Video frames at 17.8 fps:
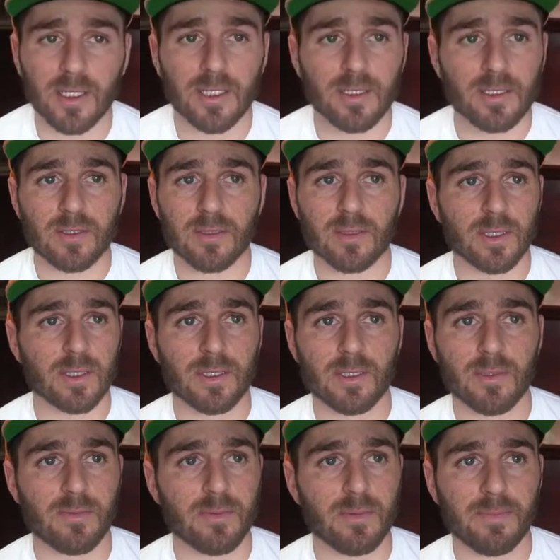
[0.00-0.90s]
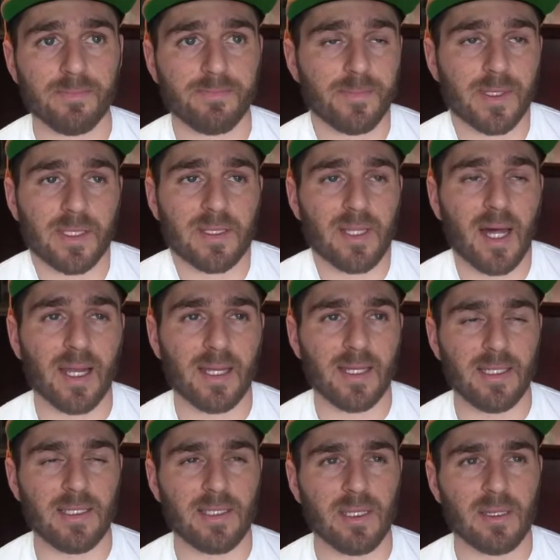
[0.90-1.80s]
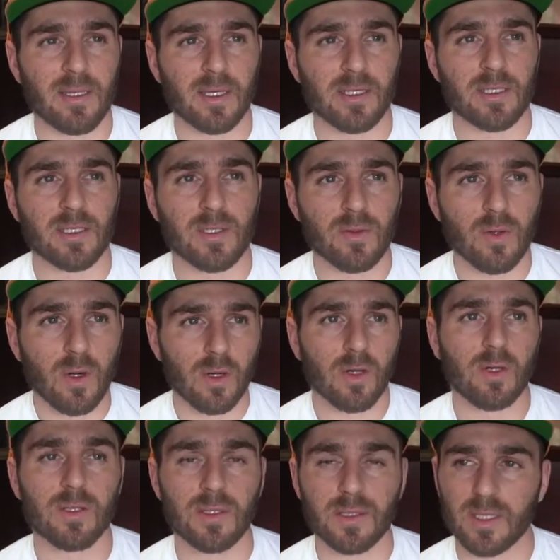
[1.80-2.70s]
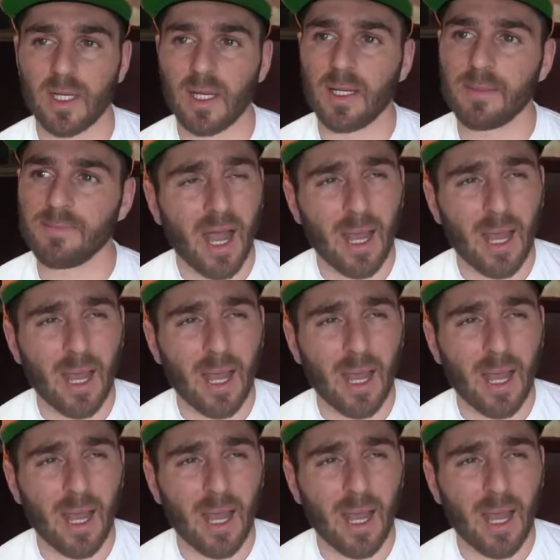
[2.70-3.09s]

It's it's it's not an easy thing to do all the time.